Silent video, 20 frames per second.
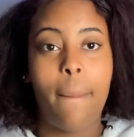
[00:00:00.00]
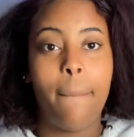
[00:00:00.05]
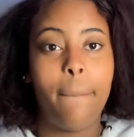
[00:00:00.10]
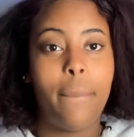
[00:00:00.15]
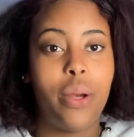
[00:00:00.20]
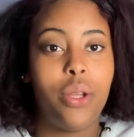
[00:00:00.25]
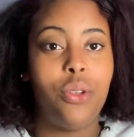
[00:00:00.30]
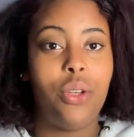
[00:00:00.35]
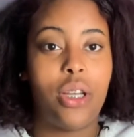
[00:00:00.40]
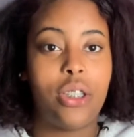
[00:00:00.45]

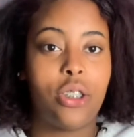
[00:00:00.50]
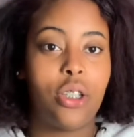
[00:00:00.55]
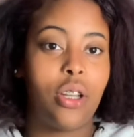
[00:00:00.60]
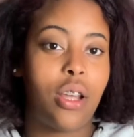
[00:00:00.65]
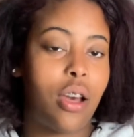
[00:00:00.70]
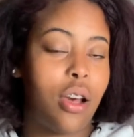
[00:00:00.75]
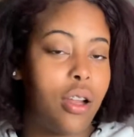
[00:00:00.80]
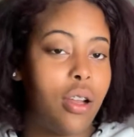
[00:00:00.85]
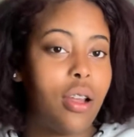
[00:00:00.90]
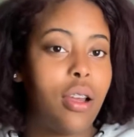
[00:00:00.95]
but you guys are
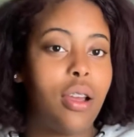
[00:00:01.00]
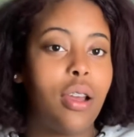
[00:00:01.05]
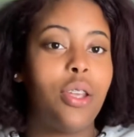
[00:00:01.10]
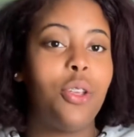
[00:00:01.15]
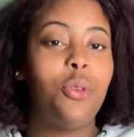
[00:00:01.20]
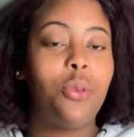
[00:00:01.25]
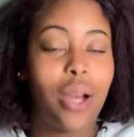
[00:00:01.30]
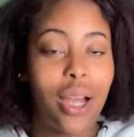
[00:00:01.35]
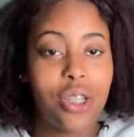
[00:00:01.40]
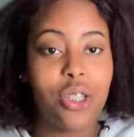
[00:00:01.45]
gonna
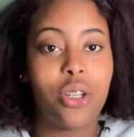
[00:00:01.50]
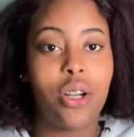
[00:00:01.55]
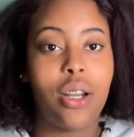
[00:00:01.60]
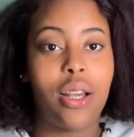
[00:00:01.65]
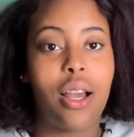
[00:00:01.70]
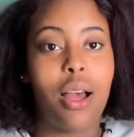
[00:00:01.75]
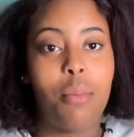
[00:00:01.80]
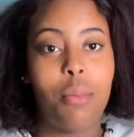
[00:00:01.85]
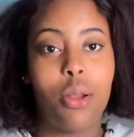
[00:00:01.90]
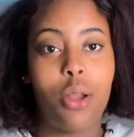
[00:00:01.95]
you guys are gonna
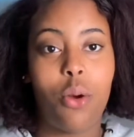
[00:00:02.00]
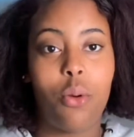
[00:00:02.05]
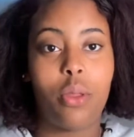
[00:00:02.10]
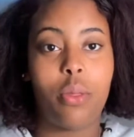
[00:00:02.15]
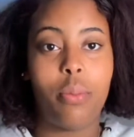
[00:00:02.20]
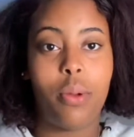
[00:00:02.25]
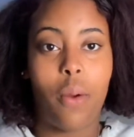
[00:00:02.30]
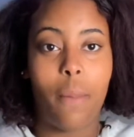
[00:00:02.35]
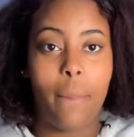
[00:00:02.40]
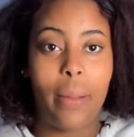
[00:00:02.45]
come along
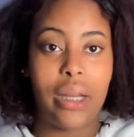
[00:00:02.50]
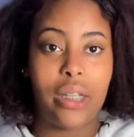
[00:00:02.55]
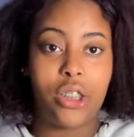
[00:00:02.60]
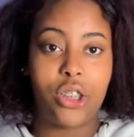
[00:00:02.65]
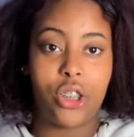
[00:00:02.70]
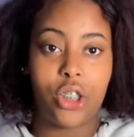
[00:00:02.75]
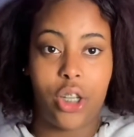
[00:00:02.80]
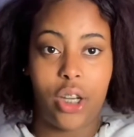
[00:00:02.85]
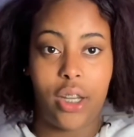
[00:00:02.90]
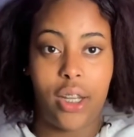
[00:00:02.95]
with me on my
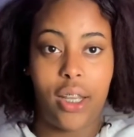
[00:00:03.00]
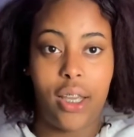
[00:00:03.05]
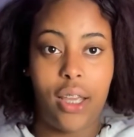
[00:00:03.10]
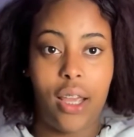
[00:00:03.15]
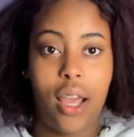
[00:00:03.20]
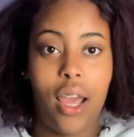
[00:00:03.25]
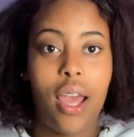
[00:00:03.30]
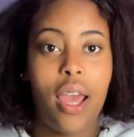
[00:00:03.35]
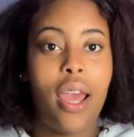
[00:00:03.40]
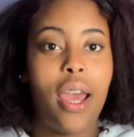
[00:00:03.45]
journey
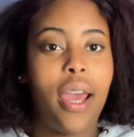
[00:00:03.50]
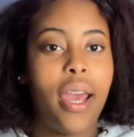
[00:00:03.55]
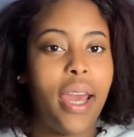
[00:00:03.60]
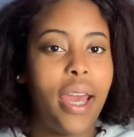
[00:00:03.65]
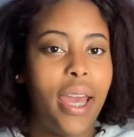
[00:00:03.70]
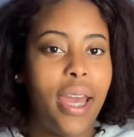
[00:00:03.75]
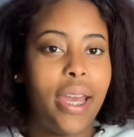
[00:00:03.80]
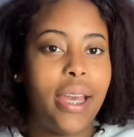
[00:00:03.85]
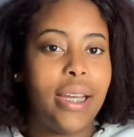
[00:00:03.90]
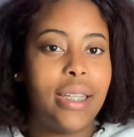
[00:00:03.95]

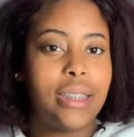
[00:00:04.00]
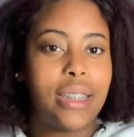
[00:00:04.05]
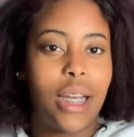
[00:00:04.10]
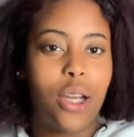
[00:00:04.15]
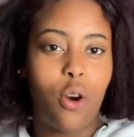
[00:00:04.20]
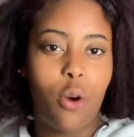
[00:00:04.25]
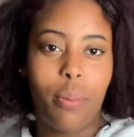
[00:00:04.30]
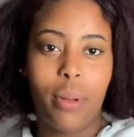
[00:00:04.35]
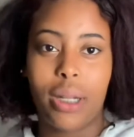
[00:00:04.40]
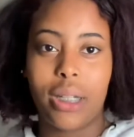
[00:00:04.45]
and i
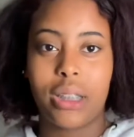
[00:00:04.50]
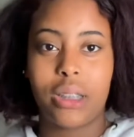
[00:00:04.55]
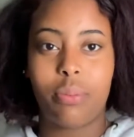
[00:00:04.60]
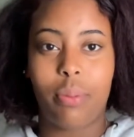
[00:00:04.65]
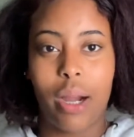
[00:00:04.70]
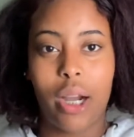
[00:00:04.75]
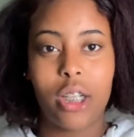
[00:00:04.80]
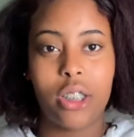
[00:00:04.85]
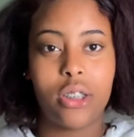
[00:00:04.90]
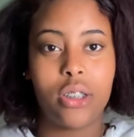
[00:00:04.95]
hope it
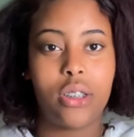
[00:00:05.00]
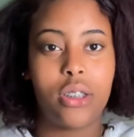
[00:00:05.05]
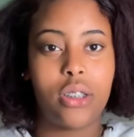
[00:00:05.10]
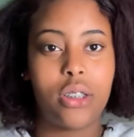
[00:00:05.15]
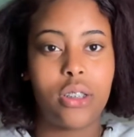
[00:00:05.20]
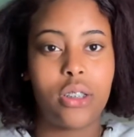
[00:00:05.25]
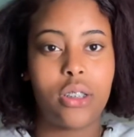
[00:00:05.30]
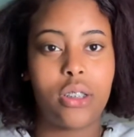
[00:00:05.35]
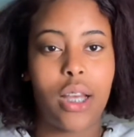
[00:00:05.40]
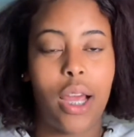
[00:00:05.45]

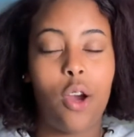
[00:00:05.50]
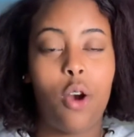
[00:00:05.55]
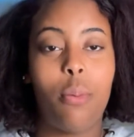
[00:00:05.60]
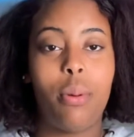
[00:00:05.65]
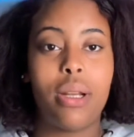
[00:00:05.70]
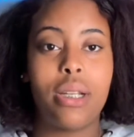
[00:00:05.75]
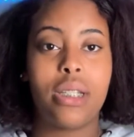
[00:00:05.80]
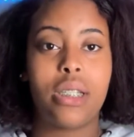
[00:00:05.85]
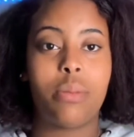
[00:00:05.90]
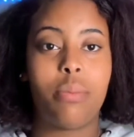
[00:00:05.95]
inspires i hope
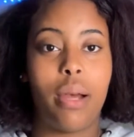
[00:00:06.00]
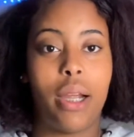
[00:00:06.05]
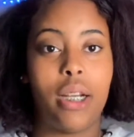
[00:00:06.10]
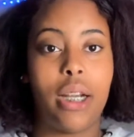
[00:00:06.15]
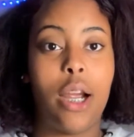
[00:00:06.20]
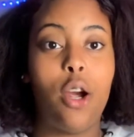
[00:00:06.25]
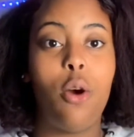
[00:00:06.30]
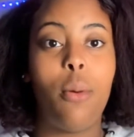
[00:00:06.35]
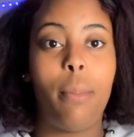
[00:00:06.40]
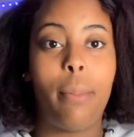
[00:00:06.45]
it inspires
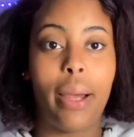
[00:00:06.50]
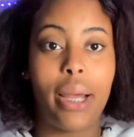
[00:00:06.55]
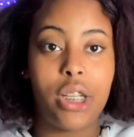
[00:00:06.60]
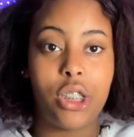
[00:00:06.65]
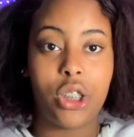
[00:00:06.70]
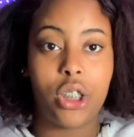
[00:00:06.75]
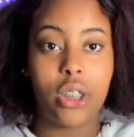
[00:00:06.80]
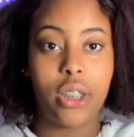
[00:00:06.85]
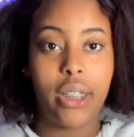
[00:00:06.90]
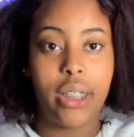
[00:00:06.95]
i hope my
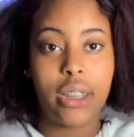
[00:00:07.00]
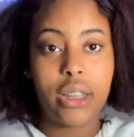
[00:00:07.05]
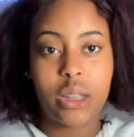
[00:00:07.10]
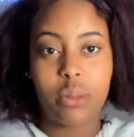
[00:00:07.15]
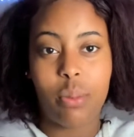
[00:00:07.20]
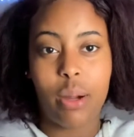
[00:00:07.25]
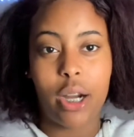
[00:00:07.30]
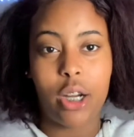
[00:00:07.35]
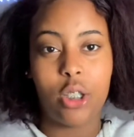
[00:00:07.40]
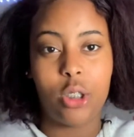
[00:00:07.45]
journey
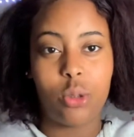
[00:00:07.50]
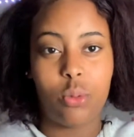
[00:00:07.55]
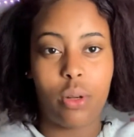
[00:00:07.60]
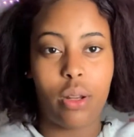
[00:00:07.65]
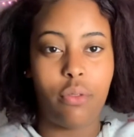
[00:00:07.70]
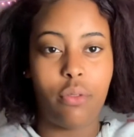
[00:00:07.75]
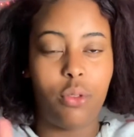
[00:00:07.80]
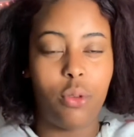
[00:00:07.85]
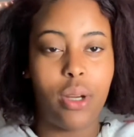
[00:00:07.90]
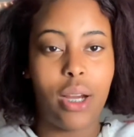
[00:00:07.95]
inspires one
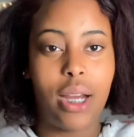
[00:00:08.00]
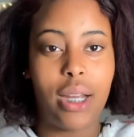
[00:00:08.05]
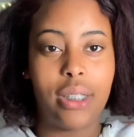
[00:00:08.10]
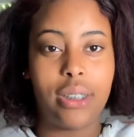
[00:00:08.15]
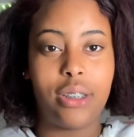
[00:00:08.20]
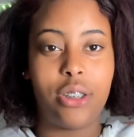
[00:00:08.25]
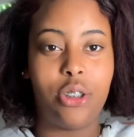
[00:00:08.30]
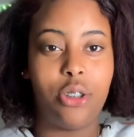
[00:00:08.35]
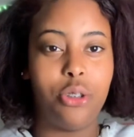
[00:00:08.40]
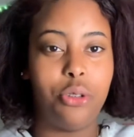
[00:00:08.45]
of you
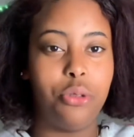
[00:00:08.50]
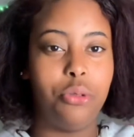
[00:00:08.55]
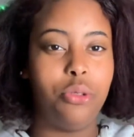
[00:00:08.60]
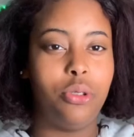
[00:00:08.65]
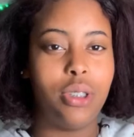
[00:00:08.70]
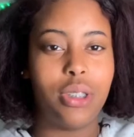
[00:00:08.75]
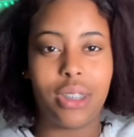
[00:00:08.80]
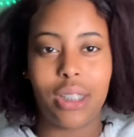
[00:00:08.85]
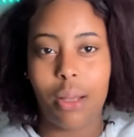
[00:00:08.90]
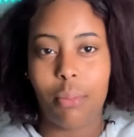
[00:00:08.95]
guys to do
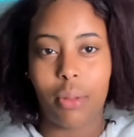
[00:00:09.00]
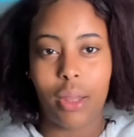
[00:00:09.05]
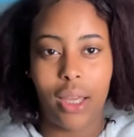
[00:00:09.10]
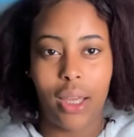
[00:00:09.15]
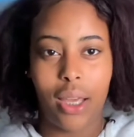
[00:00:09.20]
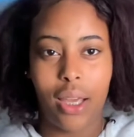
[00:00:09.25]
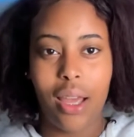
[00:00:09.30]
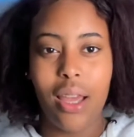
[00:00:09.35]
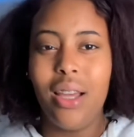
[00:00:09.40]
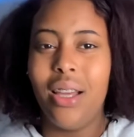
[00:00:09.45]
the same
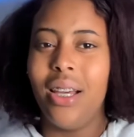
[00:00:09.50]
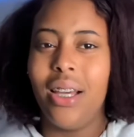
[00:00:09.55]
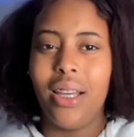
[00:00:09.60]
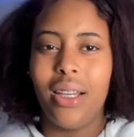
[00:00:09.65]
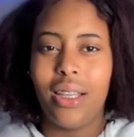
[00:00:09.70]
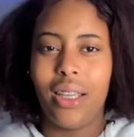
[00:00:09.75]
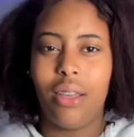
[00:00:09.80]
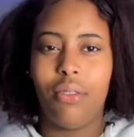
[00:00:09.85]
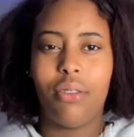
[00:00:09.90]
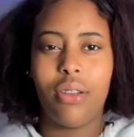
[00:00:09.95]
thing
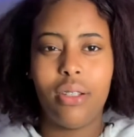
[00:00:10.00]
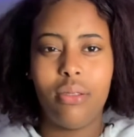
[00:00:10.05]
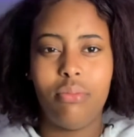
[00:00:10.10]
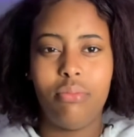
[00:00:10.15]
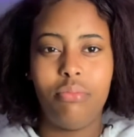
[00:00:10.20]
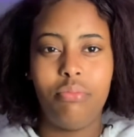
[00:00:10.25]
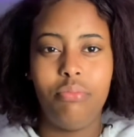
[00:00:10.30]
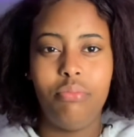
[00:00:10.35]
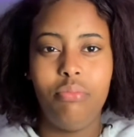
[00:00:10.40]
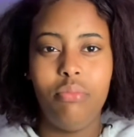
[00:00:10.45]
even
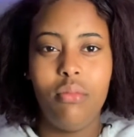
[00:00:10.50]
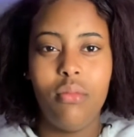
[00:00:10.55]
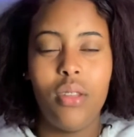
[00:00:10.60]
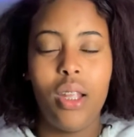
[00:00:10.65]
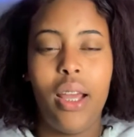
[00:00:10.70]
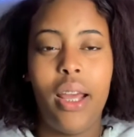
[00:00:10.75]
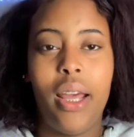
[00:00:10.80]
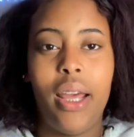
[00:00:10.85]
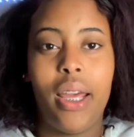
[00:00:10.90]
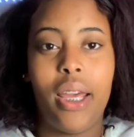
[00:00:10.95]

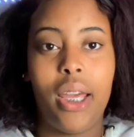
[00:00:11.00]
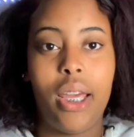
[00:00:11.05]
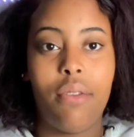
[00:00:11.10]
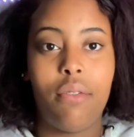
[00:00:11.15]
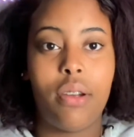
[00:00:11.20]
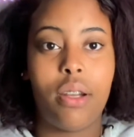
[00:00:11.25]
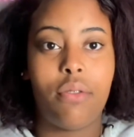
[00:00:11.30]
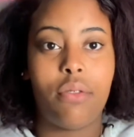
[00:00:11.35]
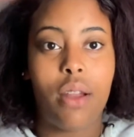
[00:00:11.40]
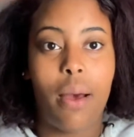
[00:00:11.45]

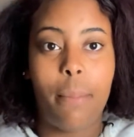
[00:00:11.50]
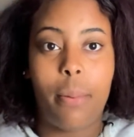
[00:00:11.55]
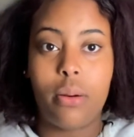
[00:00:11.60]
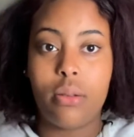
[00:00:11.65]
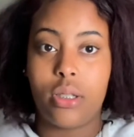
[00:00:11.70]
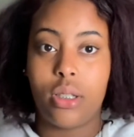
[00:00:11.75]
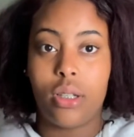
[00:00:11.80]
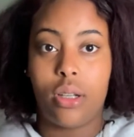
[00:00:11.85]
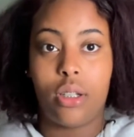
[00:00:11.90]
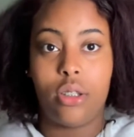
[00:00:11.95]
even if not
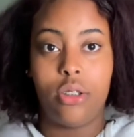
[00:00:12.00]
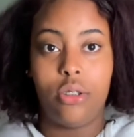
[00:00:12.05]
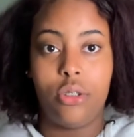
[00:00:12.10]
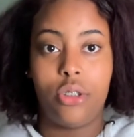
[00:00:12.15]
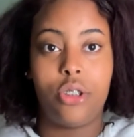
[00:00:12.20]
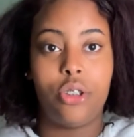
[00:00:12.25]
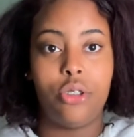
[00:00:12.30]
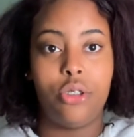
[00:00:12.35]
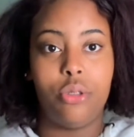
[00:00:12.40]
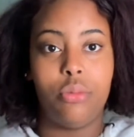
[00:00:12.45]
posting on
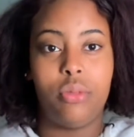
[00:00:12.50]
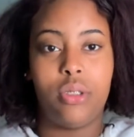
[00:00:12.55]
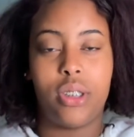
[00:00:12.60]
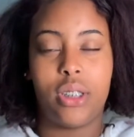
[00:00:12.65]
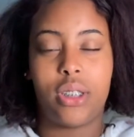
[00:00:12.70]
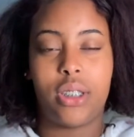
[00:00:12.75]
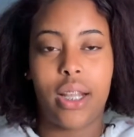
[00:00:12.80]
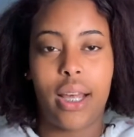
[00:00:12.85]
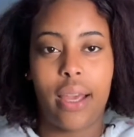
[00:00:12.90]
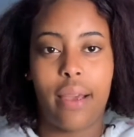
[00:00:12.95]
youtube
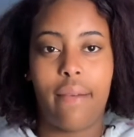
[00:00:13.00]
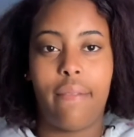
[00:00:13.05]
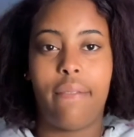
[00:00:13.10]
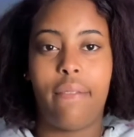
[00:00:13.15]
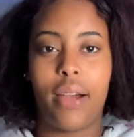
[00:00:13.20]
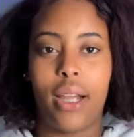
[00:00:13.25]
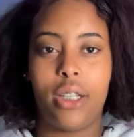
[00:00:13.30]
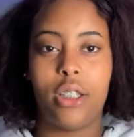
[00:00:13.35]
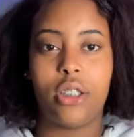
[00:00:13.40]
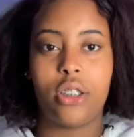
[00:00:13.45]
just like
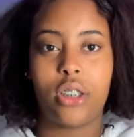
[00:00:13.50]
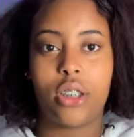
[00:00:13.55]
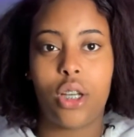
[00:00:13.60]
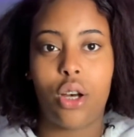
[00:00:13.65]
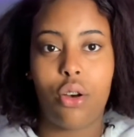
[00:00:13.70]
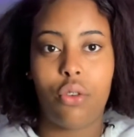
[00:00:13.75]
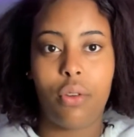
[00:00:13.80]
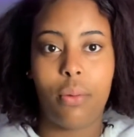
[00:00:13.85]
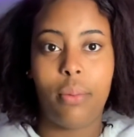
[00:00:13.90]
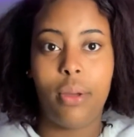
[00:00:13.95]
find
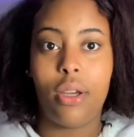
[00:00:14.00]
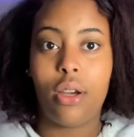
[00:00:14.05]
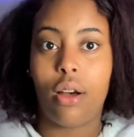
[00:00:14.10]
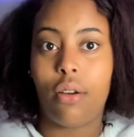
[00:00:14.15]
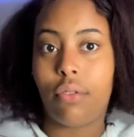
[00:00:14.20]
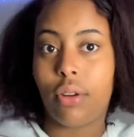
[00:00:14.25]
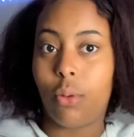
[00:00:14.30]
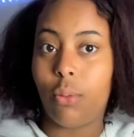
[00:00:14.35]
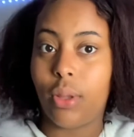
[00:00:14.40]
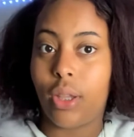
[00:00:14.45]
yourself and be
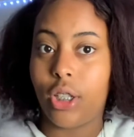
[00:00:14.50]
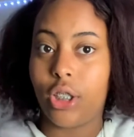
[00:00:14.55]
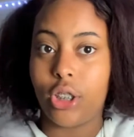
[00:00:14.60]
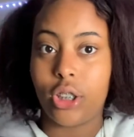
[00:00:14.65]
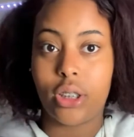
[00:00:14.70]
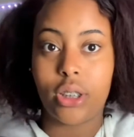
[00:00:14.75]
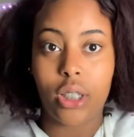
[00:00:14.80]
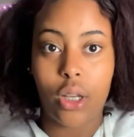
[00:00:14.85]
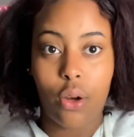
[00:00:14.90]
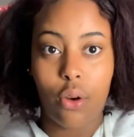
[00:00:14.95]
confident within
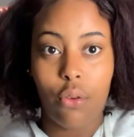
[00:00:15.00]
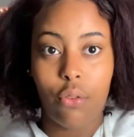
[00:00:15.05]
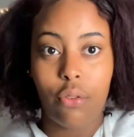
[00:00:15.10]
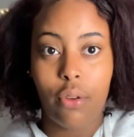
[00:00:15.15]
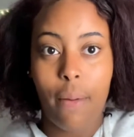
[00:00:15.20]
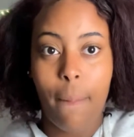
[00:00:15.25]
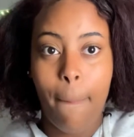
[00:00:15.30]
yourself